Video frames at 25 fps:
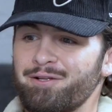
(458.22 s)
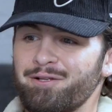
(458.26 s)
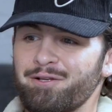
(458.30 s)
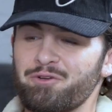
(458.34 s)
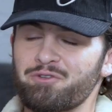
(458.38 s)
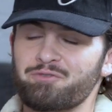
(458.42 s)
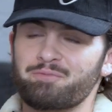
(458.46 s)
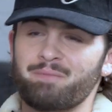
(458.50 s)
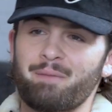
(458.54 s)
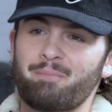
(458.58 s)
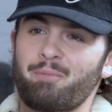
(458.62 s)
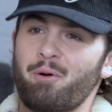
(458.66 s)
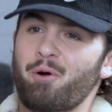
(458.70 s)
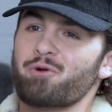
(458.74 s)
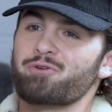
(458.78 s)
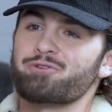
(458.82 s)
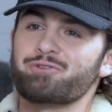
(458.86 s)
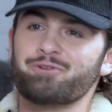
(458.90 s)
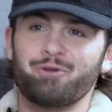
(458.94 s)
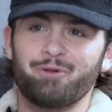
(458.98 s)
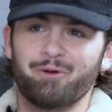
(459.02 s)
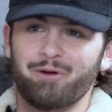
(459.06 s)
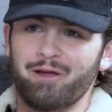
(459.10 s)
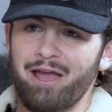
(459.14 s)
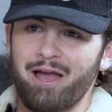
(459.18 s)
it was my
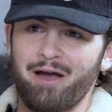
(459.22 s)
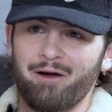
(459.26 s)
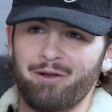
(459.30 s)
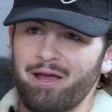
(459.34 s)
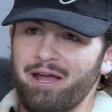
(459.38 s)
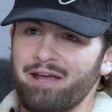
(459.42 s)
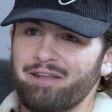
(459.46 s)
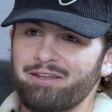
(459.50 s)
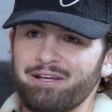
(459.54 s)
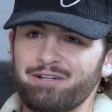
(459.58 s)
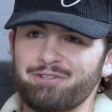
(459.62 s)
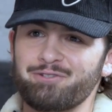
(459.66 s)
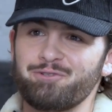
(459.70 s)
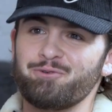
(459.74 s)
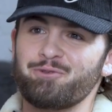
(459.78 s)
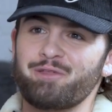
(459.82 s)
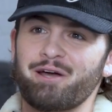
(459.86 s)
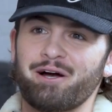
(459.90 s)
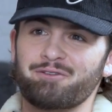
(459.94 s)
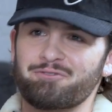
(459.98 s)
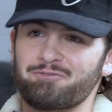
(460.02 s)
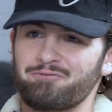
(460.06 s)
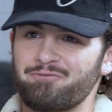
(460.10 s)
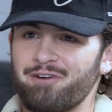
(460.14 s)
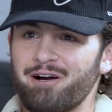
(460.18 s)
personal account. I had, like,
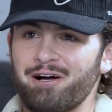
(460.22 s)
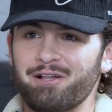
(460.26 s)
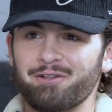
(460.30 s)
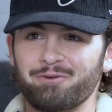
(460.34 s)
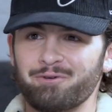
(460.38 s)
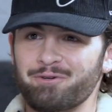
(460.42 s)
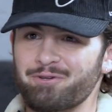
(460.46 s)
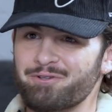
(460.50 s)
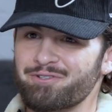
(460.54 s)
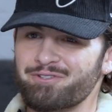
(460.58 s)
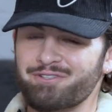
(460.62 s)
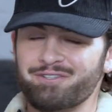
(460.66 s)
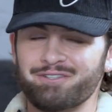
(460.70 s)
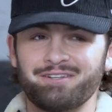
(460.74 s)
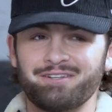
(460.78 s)
2,000 followers,